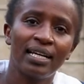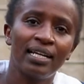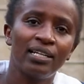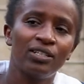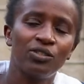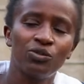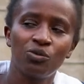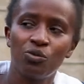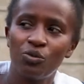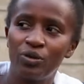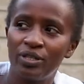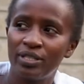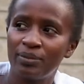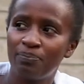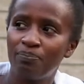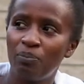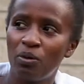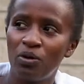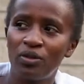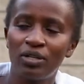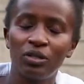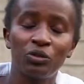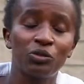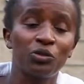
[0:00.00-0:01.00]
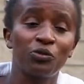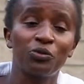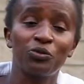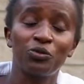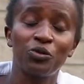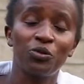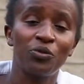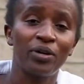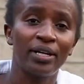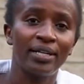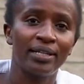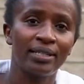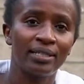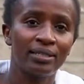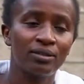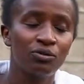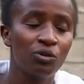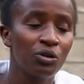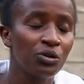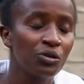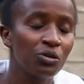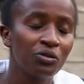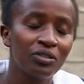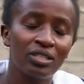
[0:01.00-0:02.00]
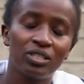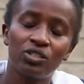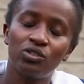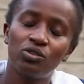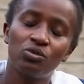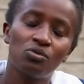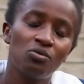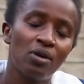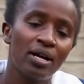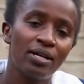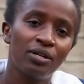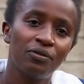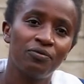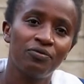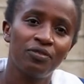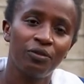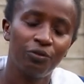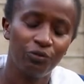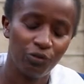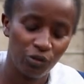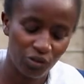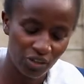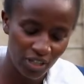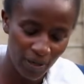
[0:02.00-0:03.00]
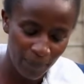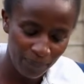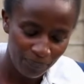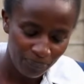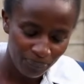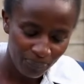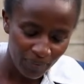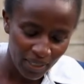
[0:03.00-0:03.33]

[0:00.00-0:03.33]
age who is born out of sorrow and you're not assured of the future,